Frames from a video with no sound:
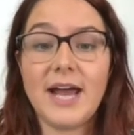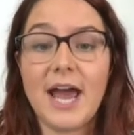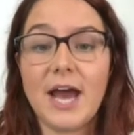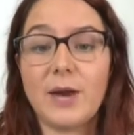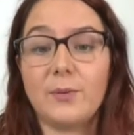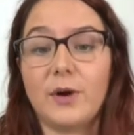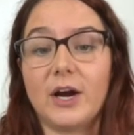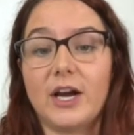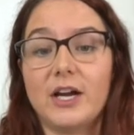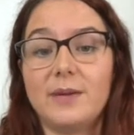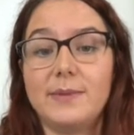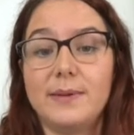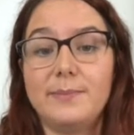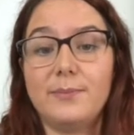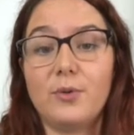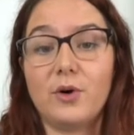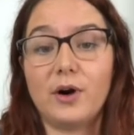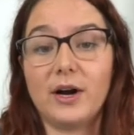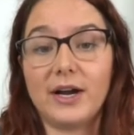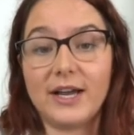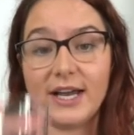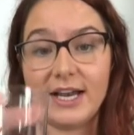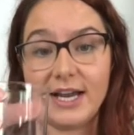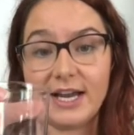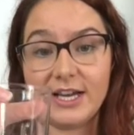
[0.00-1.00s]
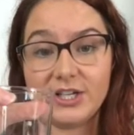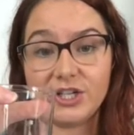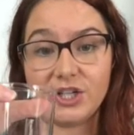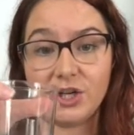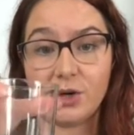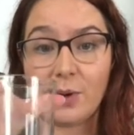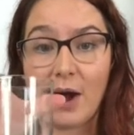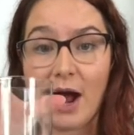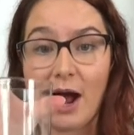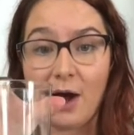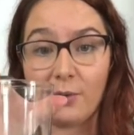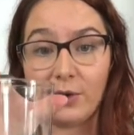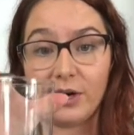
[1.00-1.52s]
and we're going to be pouring it into
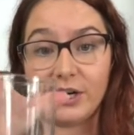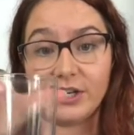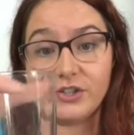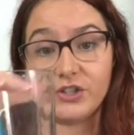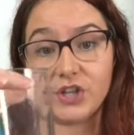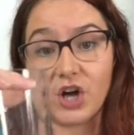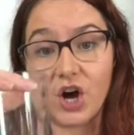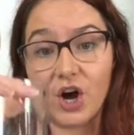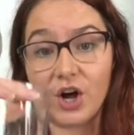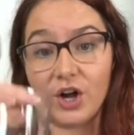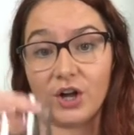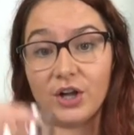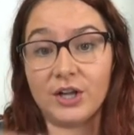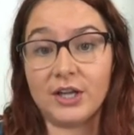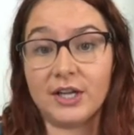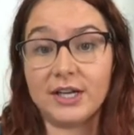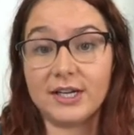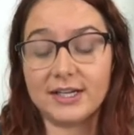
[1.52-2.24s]
our tall